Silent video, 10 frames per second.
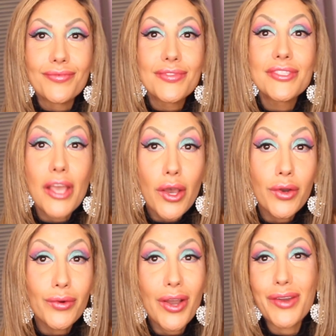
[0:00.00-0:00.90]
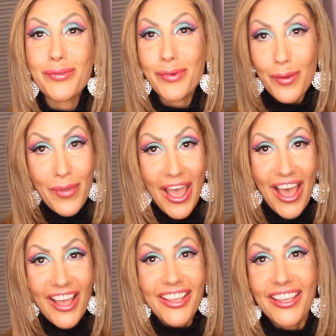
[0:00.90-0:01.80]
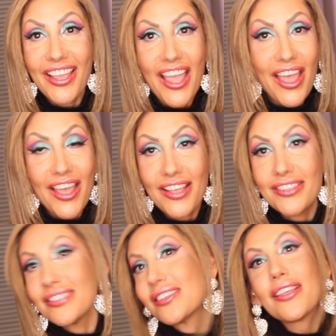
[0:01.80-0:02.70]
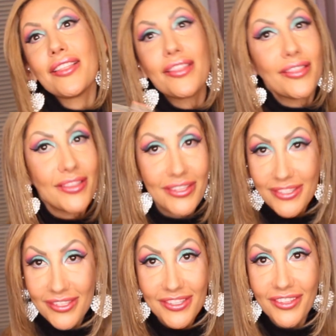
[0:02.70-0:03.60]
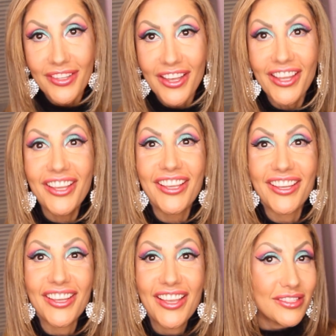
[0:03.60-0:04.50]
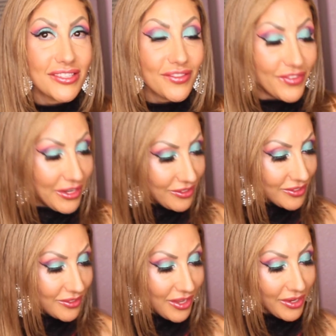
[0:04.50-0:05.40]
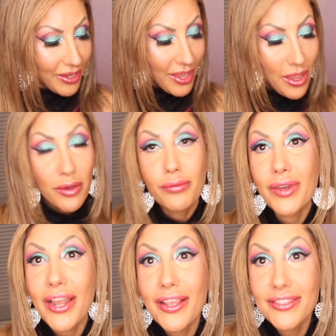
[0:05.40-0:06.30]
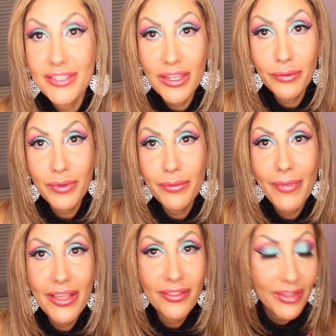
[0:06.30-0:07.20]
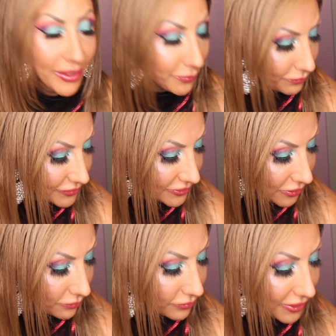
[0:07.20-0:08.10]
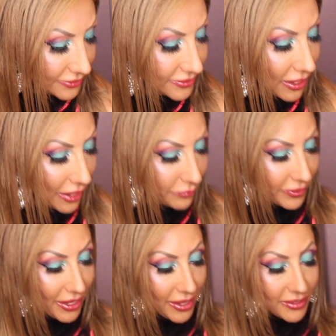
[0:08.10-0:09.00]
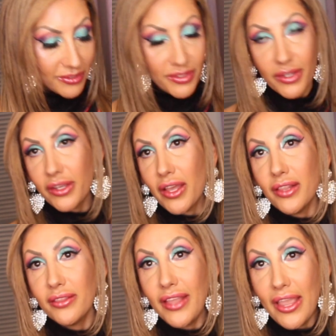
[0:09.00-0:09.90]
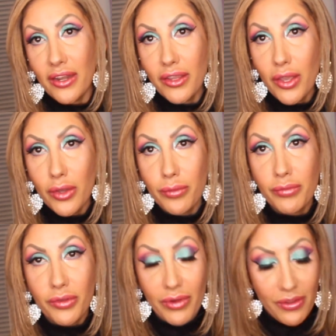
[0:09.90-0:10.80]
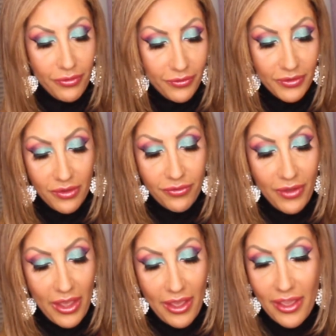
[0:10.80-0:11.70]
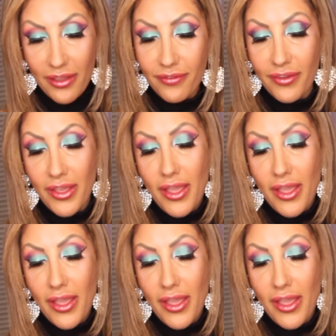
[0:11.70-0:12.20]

So we're back, and this is the look. This is a finished look. What I did with my lips was I went ahead and took a Lancome 355.